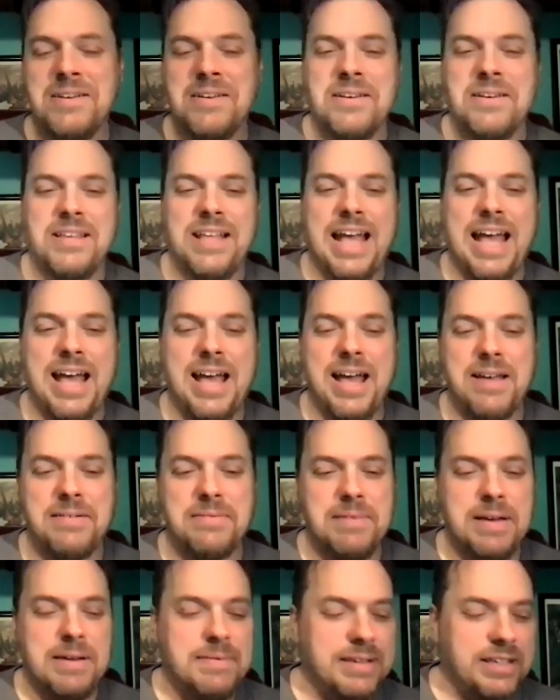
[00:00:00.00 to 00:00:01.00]
Man,
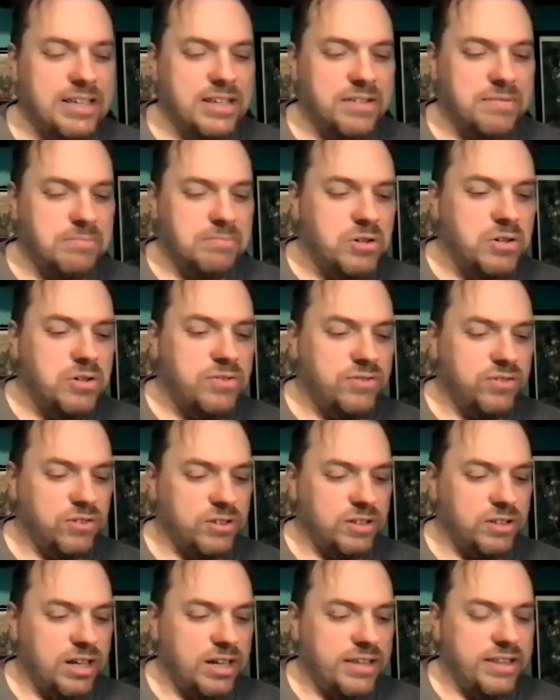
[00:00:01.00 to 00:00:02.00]
maybe a good move for
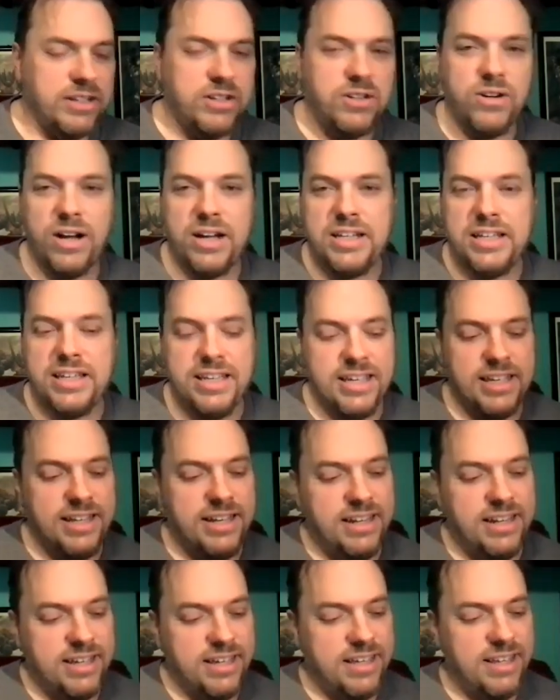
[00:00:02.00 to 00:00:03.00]
the Karate Kid.